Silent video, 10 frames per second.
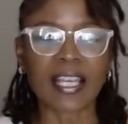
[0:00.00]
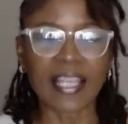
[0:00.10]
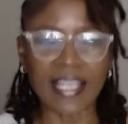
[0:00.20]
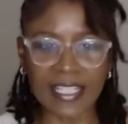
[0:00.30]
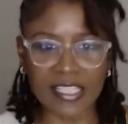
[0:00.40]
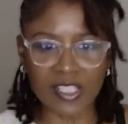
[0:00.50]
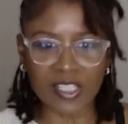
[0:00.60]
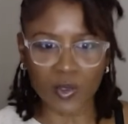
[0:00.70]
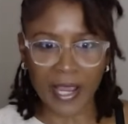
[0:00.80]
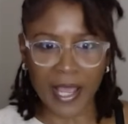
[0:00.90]

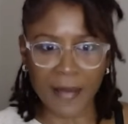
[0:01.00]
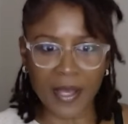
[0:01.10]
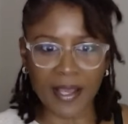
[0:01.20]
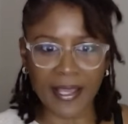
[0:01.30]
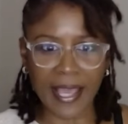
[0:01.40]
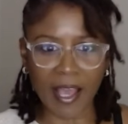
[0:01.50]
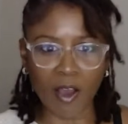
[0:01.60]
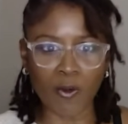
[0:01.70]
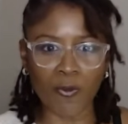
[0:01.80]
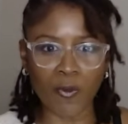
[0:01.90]
Instagram
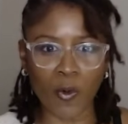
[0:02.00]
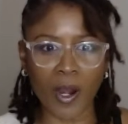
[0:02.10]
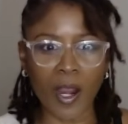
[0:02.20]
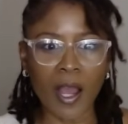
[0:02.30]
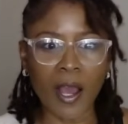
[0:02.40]
account for